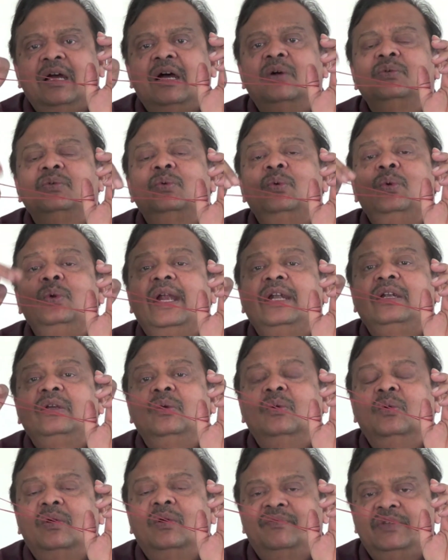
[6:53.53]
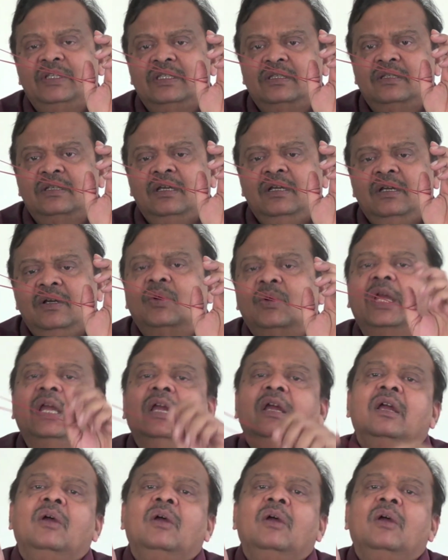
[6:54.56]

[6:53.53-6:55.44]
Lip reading: how to let go of this. Okay.